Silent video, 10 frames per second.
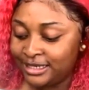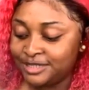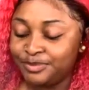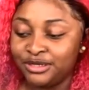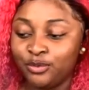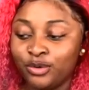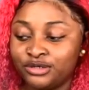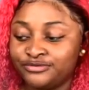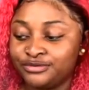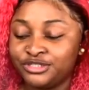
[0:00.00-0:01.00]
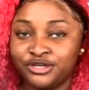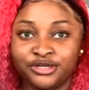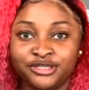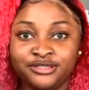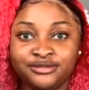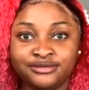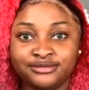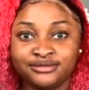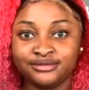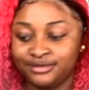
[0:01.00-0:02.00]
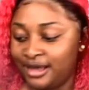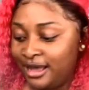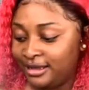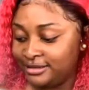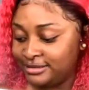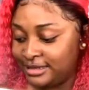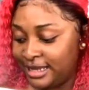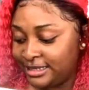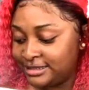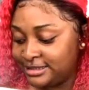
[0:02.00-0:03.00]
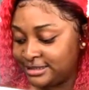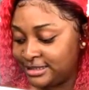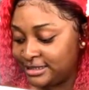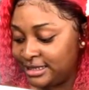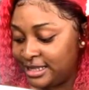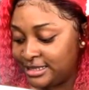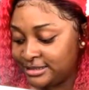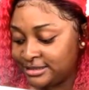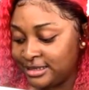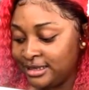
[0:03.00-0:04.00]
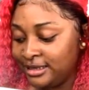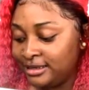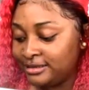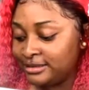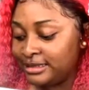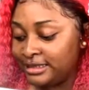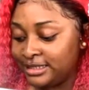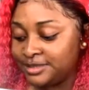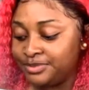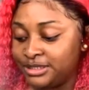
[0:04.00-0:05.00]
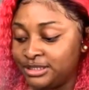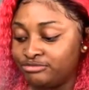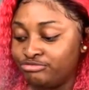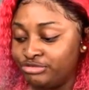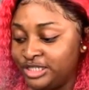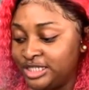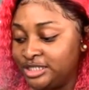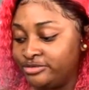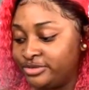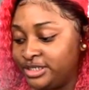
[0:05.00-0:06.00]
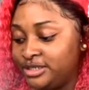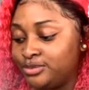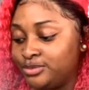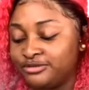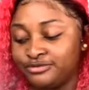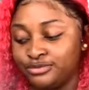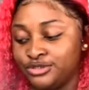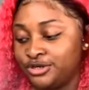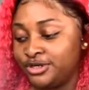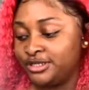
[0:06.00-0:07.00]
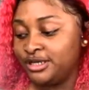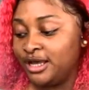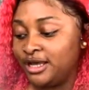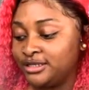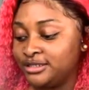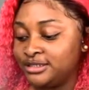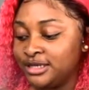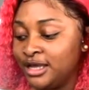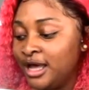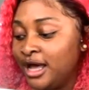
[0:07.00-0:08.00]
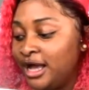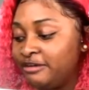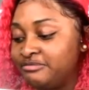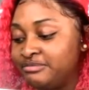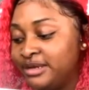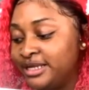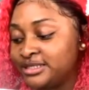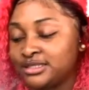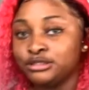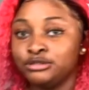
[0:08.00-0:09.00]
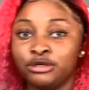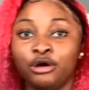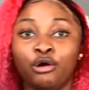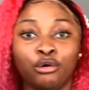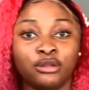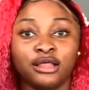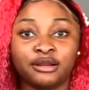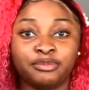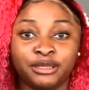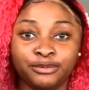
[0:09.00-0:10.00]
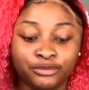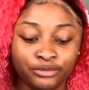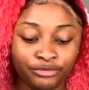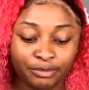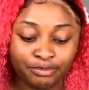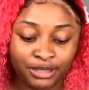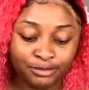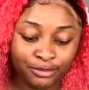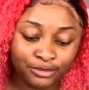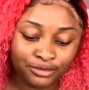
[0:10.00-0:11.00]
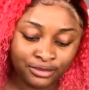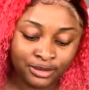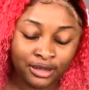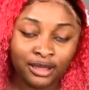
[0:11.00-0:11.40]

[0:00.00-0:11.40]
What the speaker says: it has been a wonderful journey. I can say the less. It has been a really, really wonderful journey, and I've met a whole lot of people, great people,